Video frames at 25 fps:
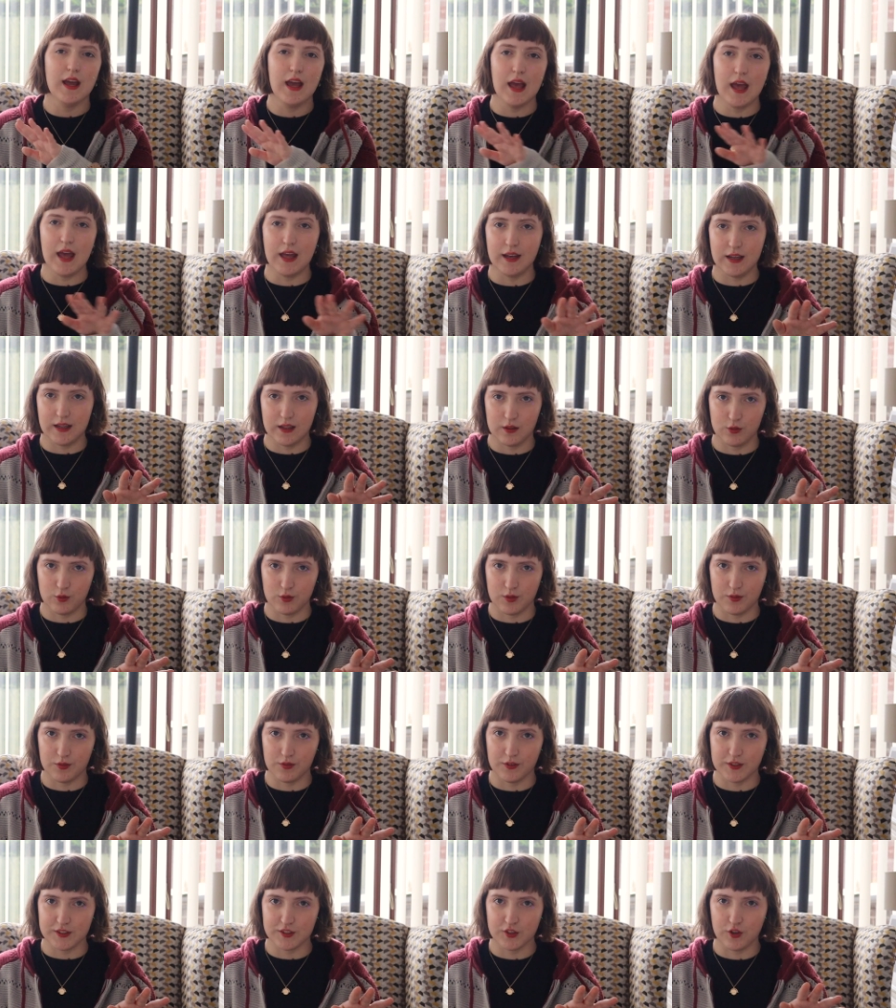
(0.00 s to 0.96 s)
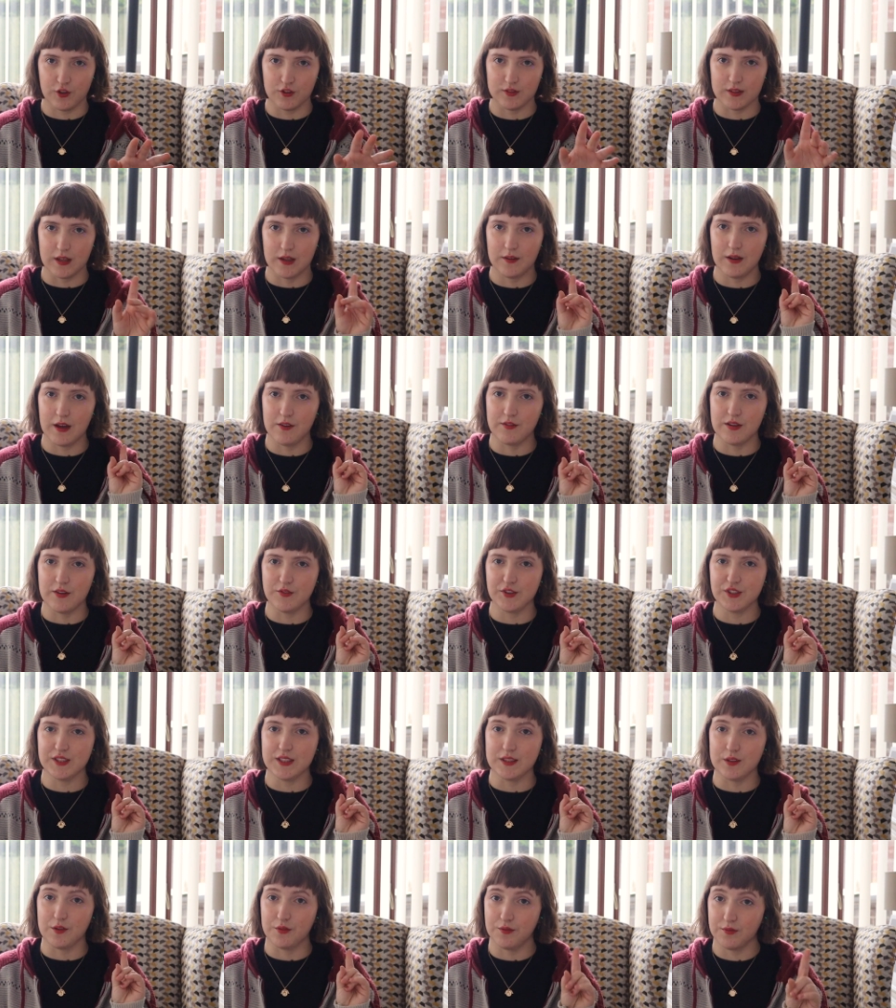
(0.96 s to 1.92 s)
any Lord of the Rings content. I've never
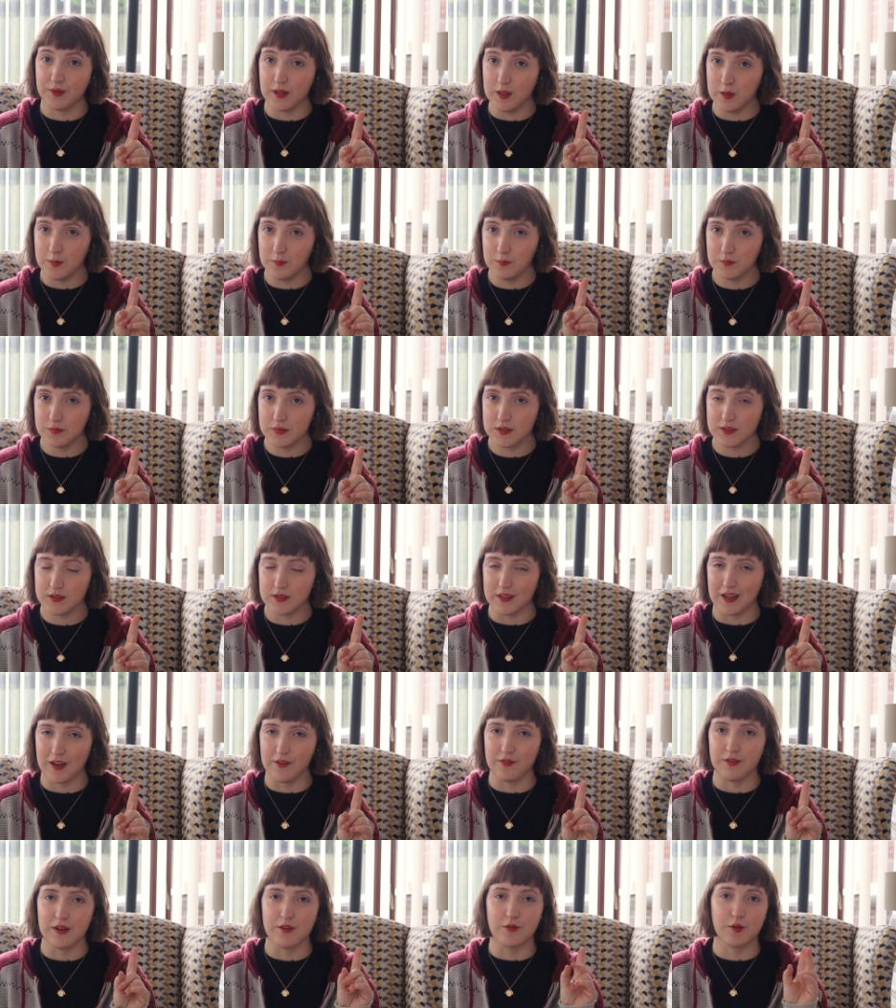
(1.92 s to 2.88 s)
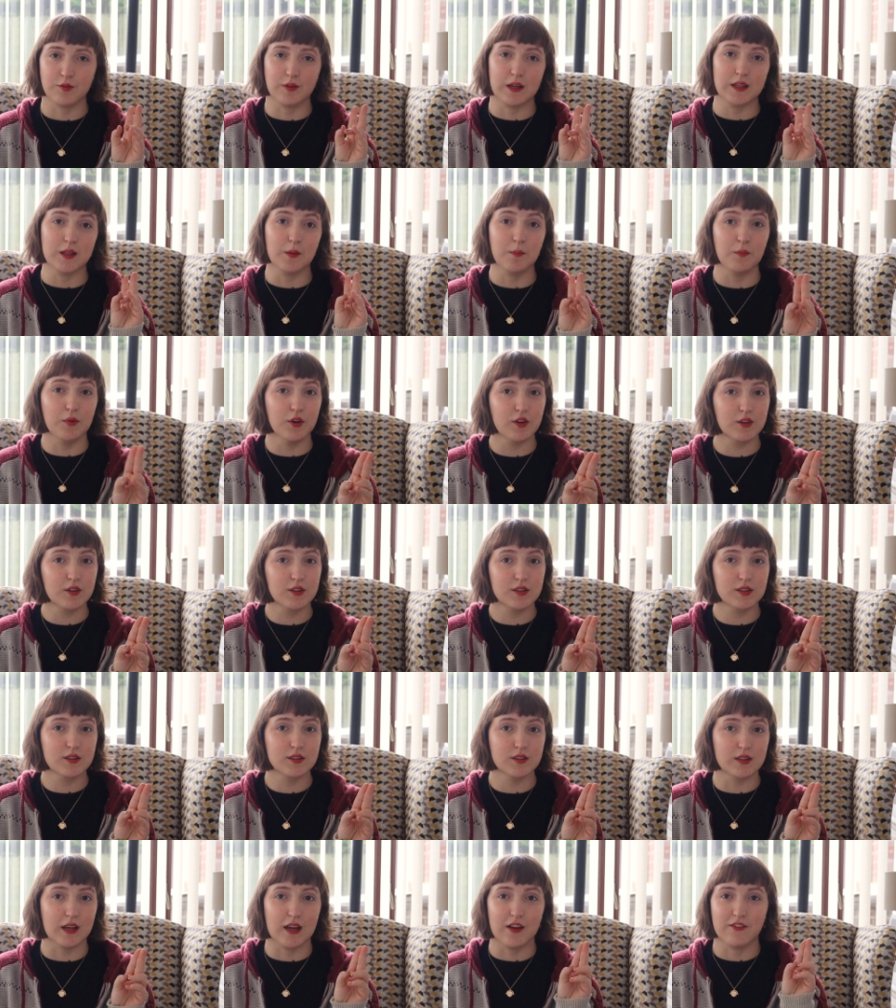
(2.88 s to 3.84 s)
seen the films, I've never read the
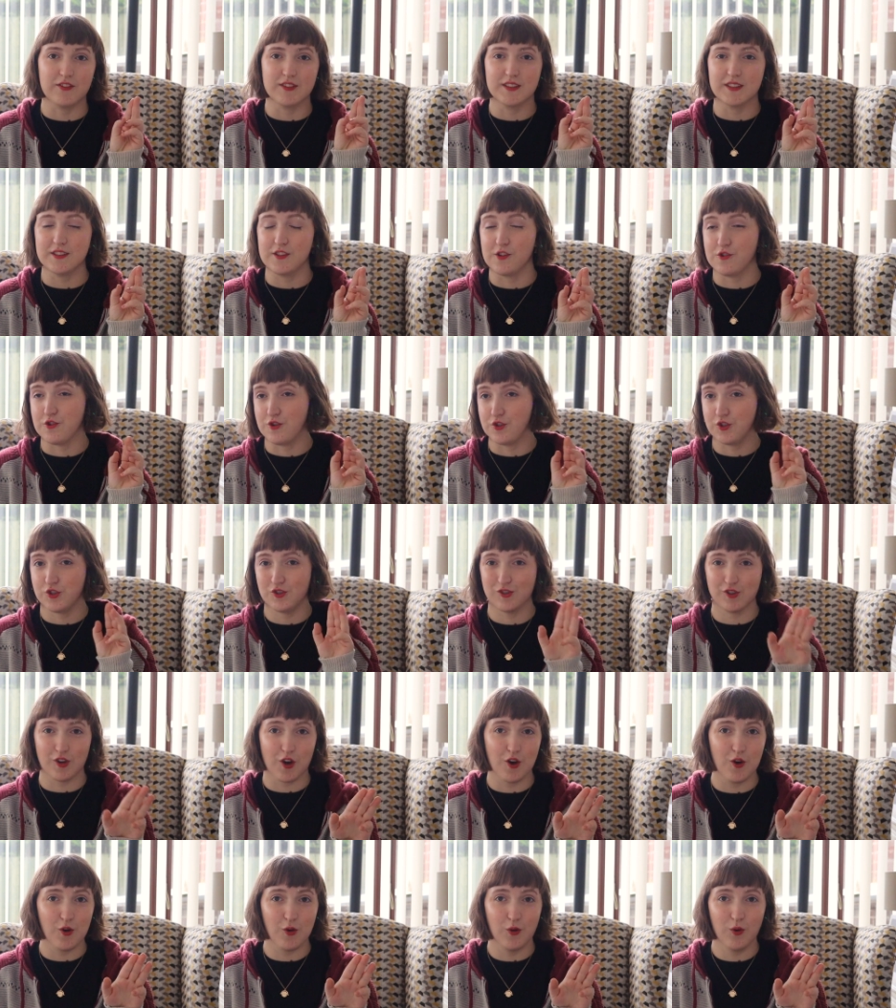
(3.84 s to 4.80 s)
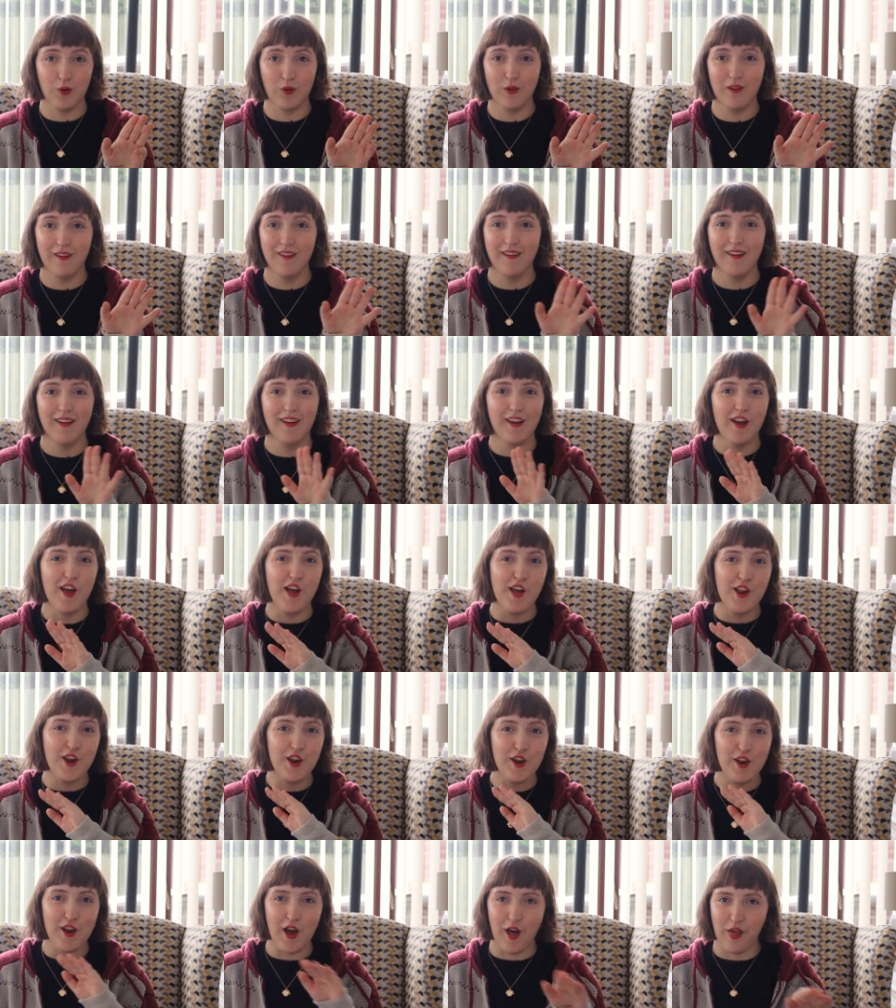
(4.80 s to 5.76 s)
books, I haven't seen a new show,
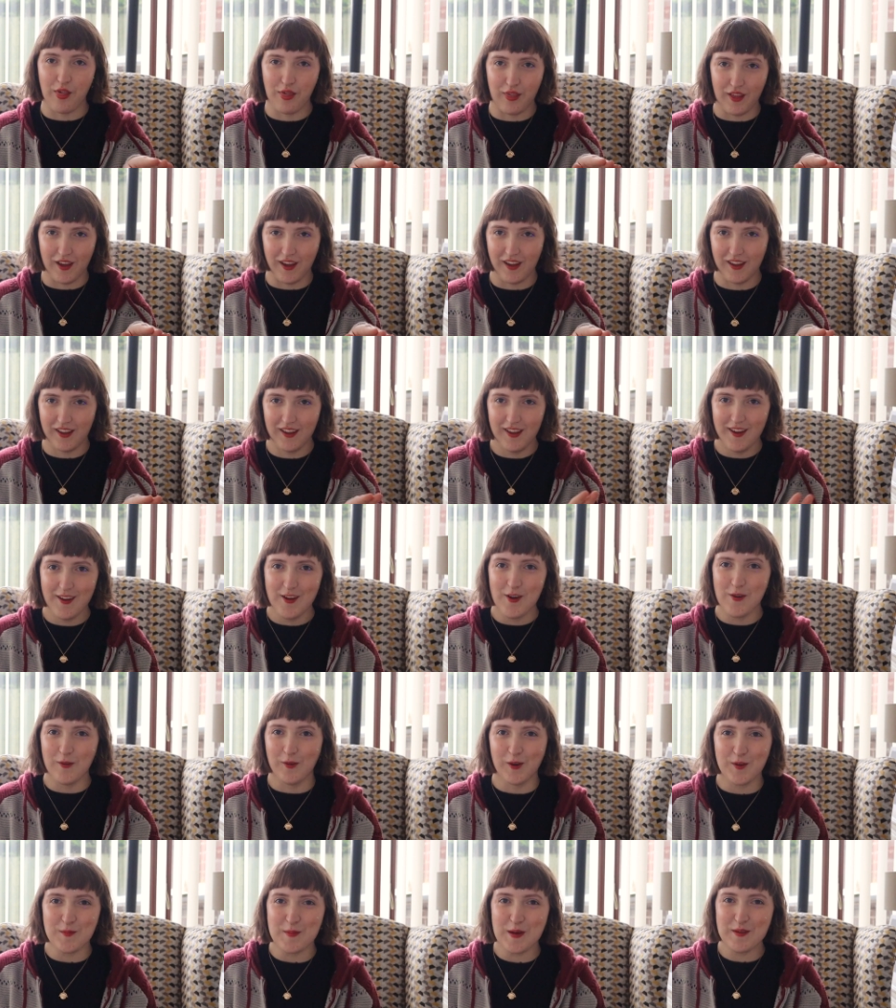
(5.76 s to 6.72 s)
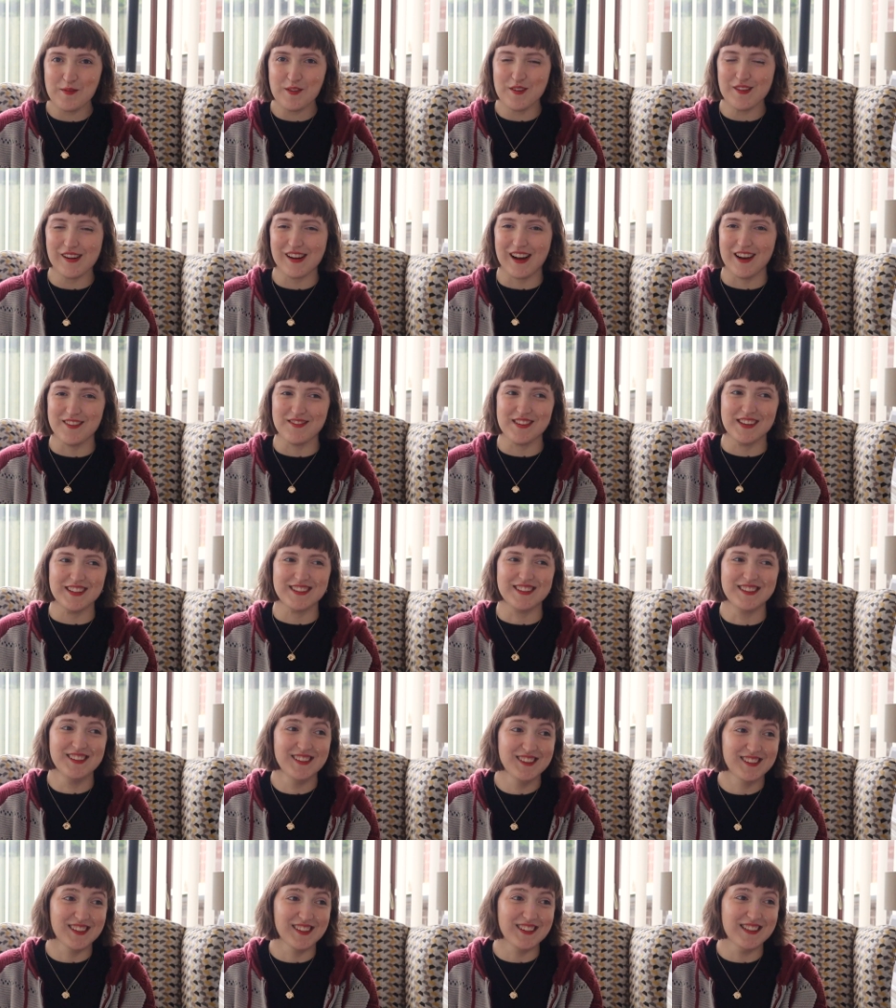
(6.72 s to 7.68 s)
nothing. One of my favourite
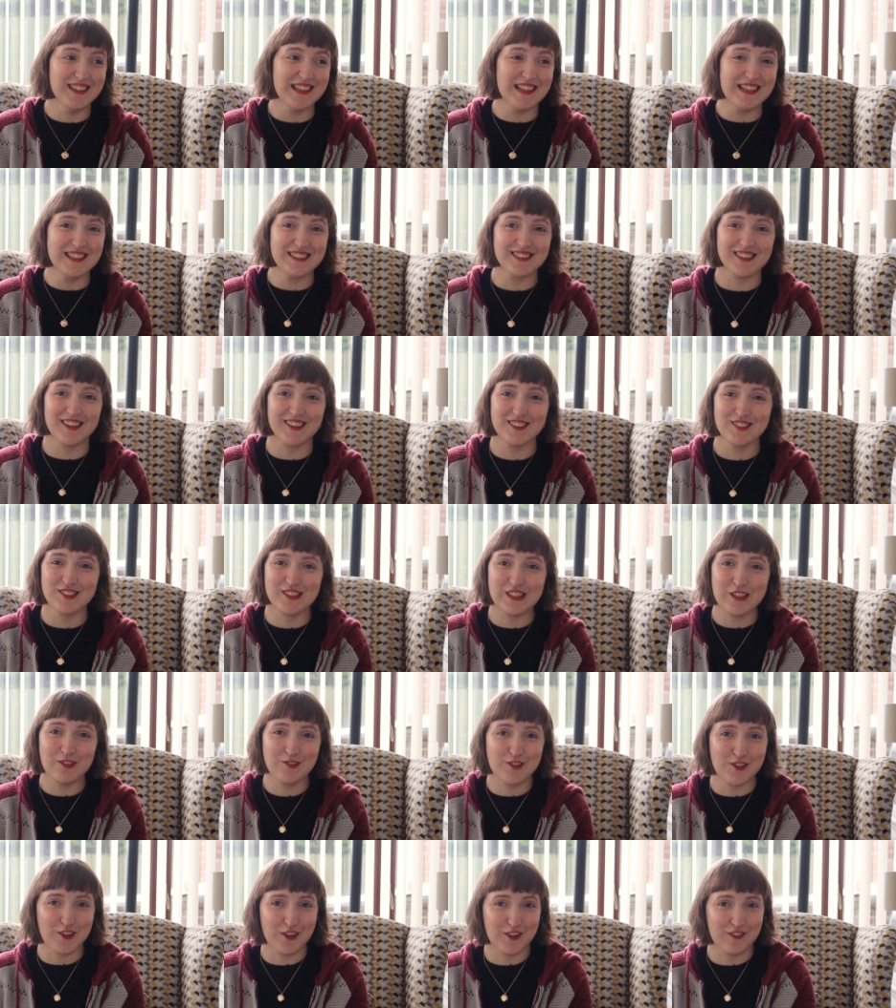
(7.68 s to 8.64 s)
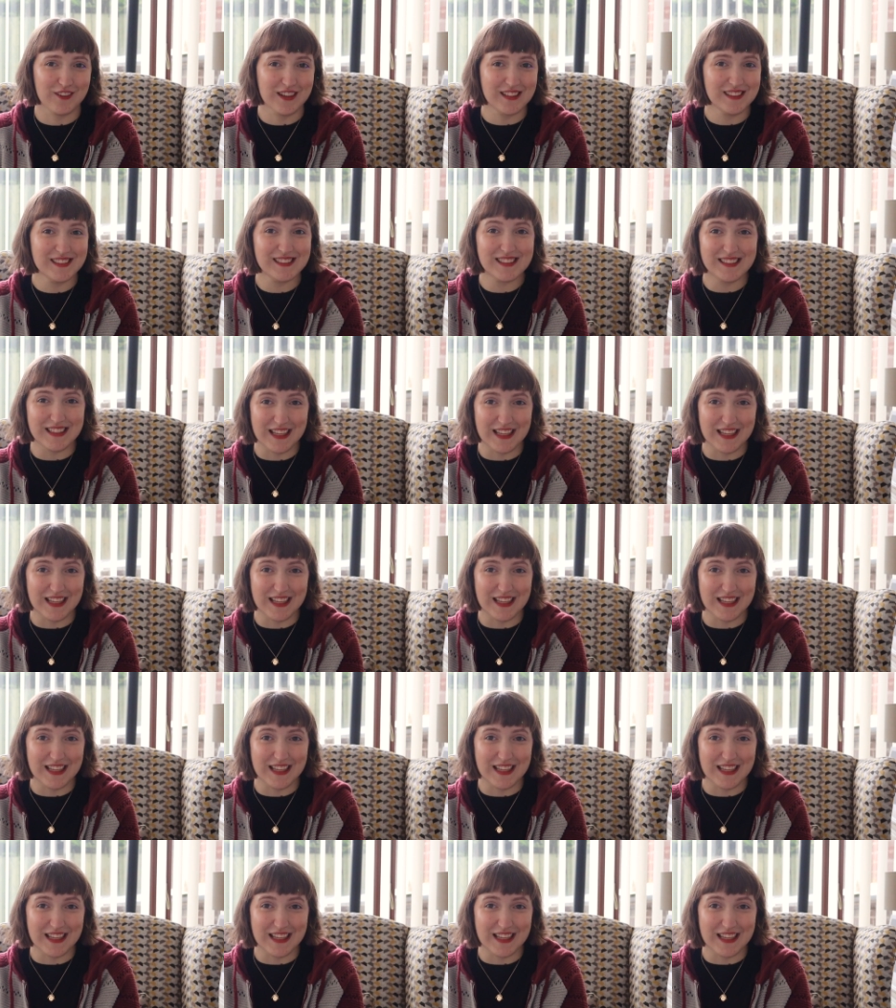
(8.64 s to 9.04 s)
cafes in Dundee is actually Lord of the Rings